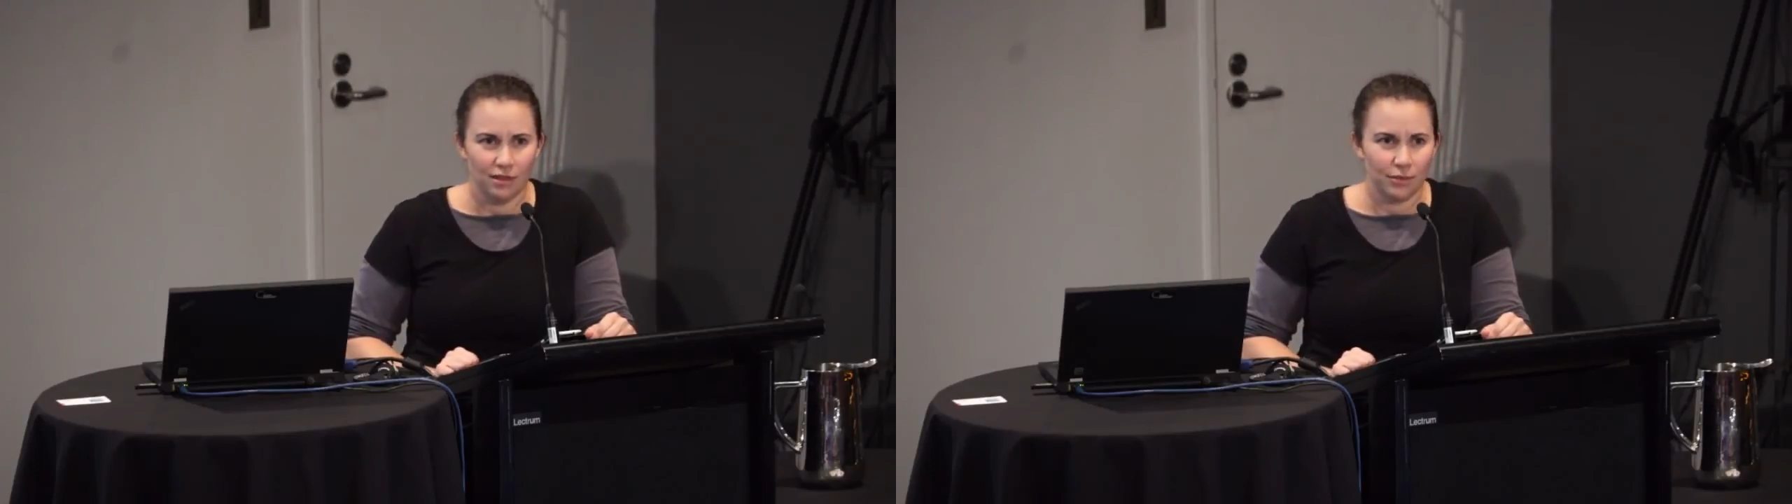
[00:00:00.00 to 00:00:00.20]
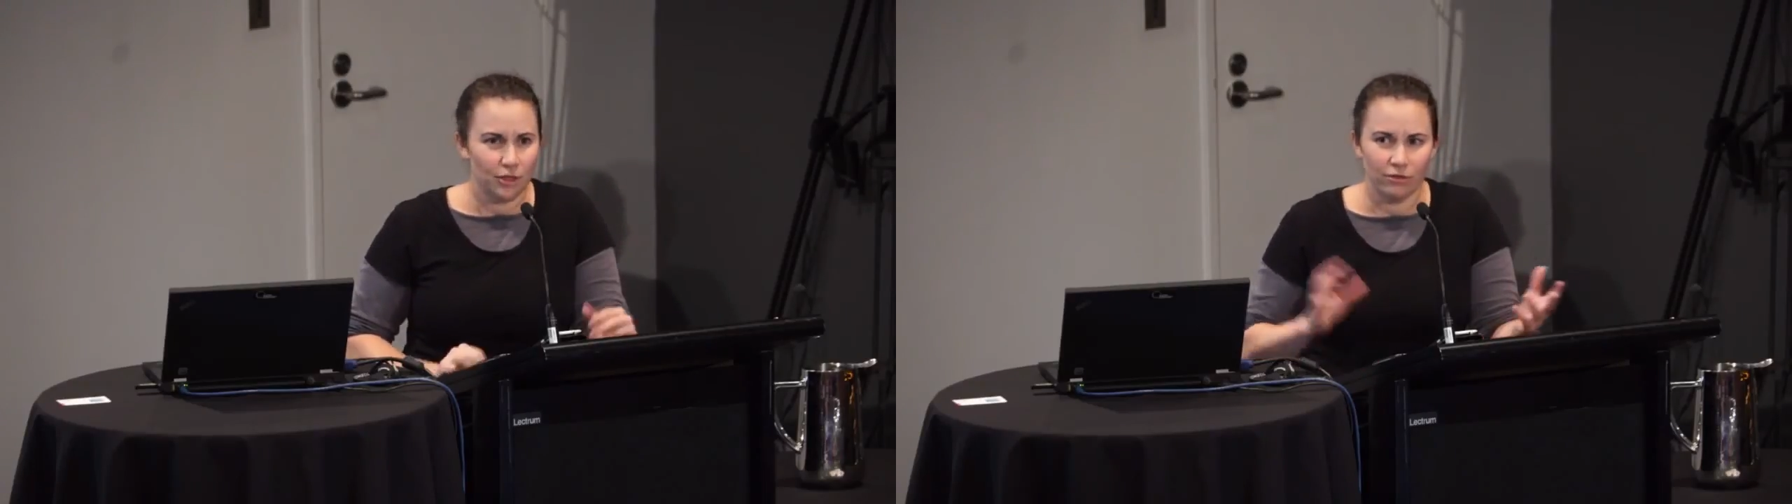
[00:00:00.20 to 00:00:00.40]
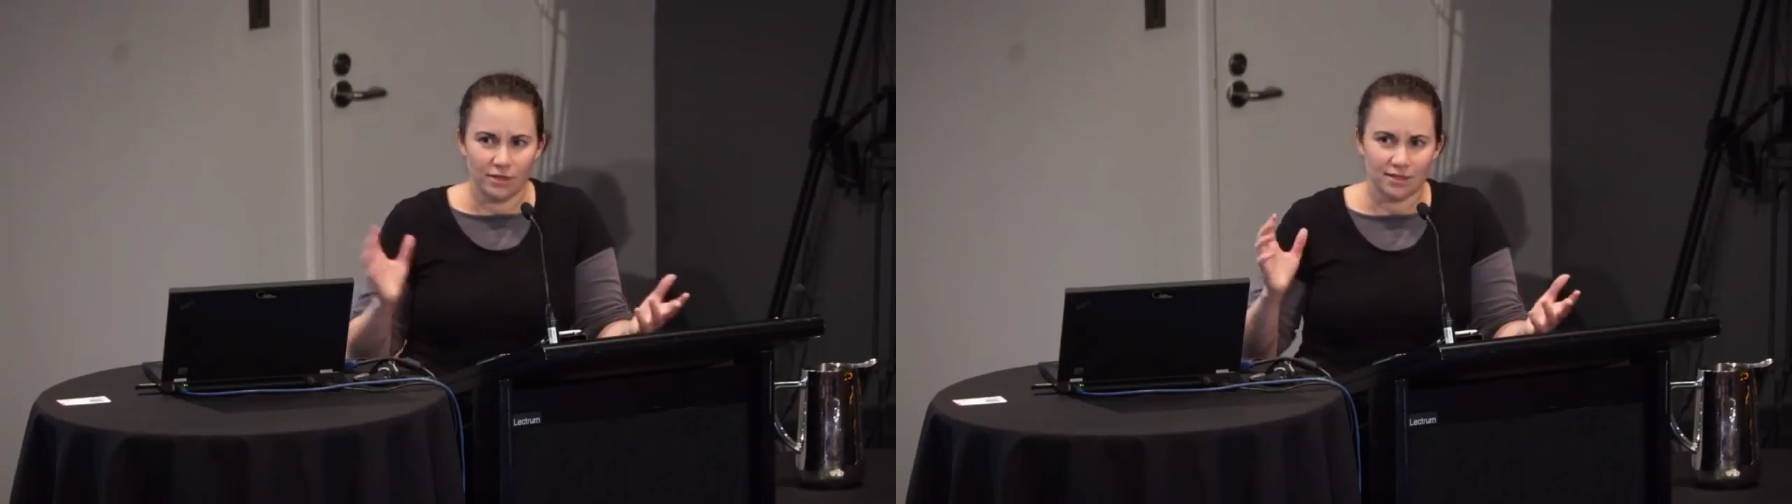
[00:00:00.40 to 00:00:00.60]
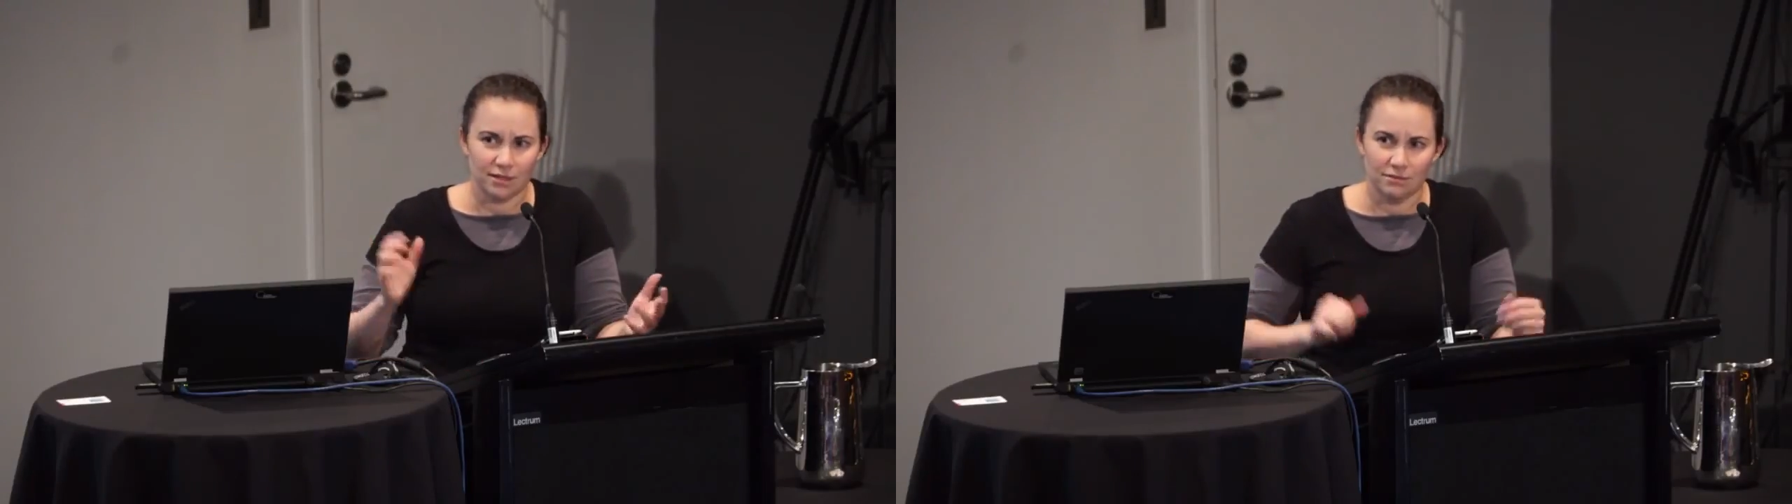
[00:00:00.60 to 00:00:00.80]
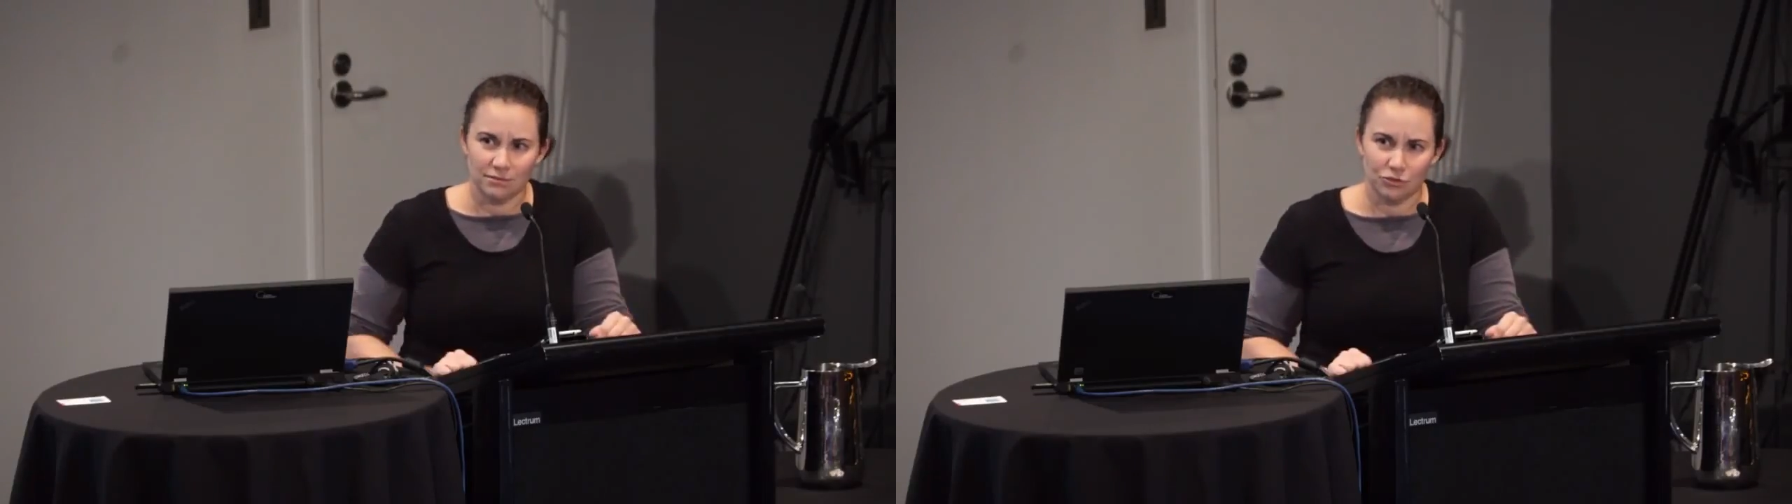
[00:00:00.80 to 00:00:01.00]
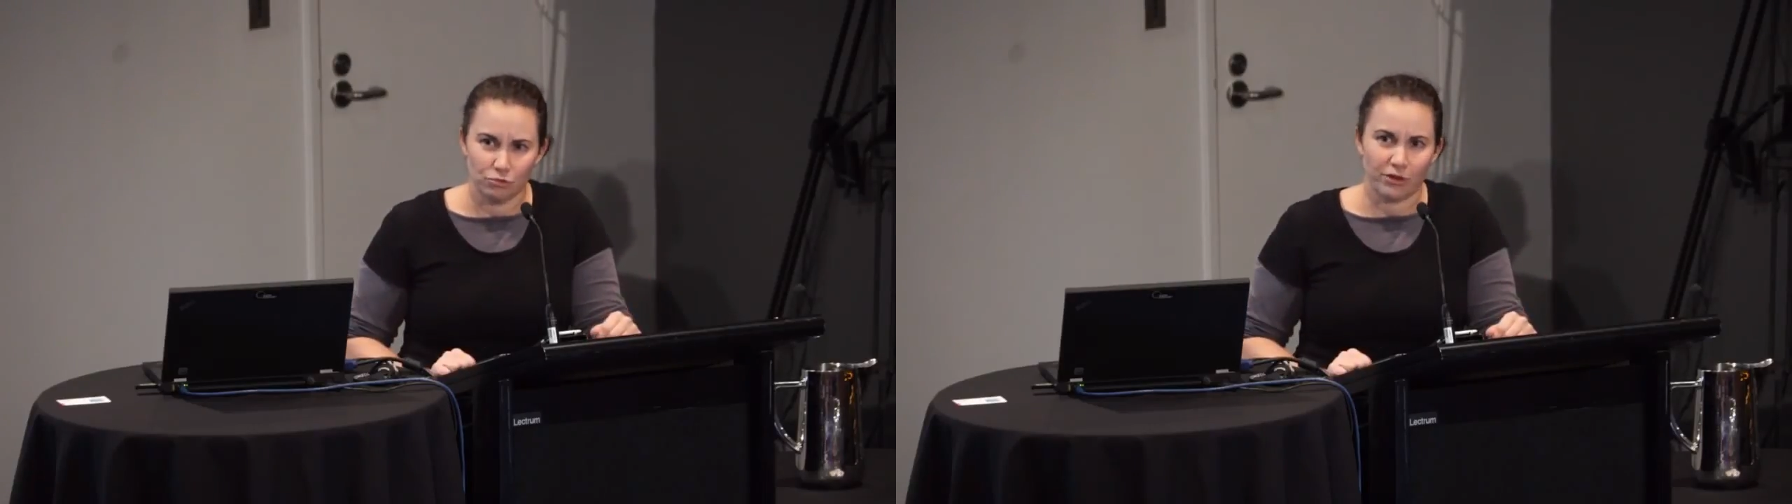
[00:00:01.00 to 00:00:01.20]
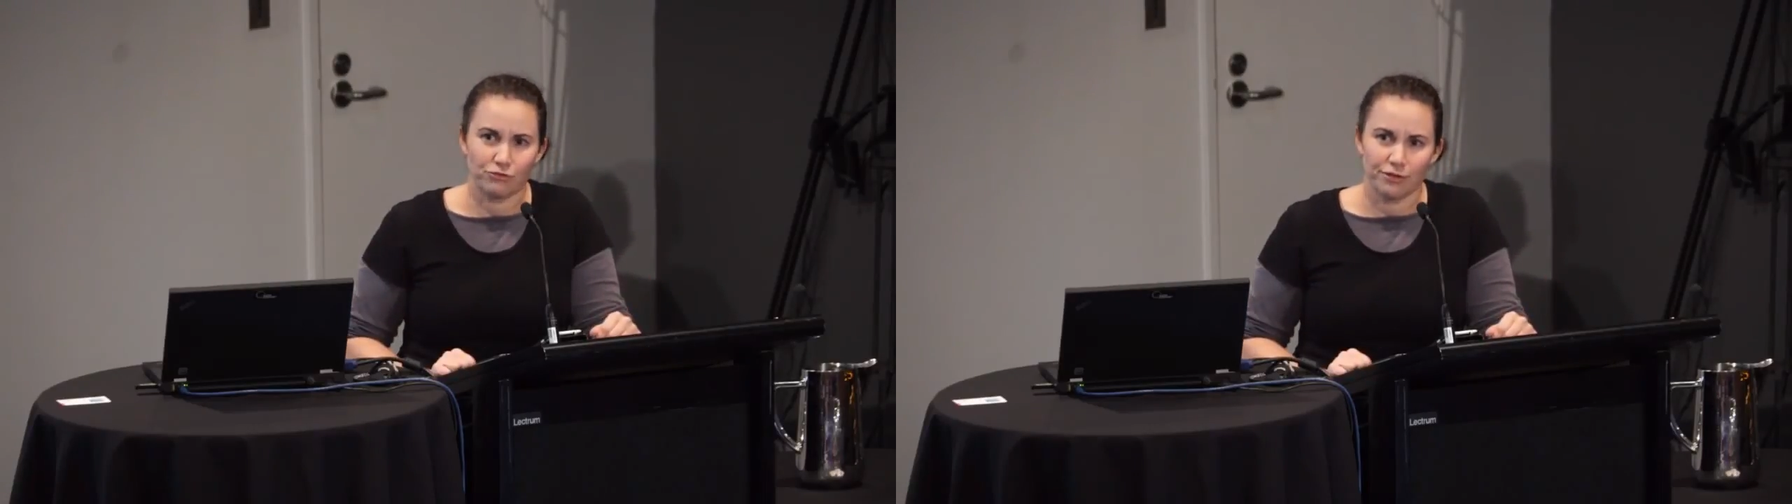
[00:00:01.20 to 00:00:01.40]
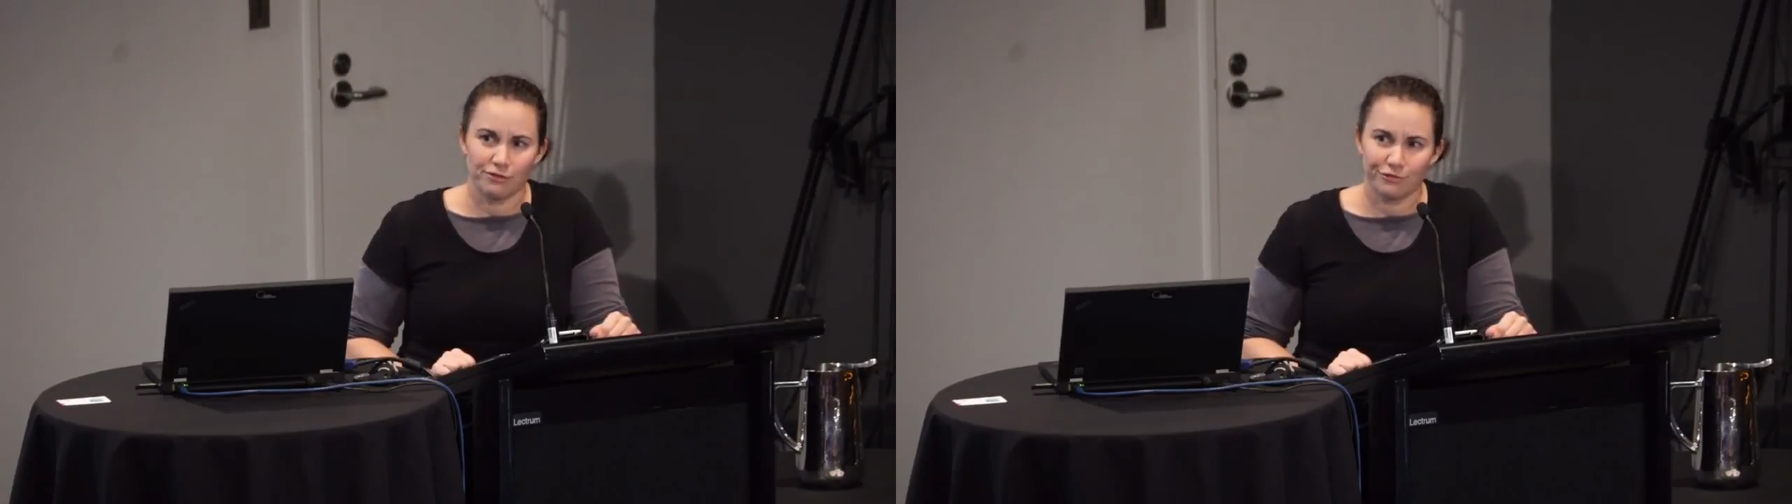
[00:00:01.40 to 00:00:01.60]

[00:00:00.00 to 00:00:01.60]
but it's a directory of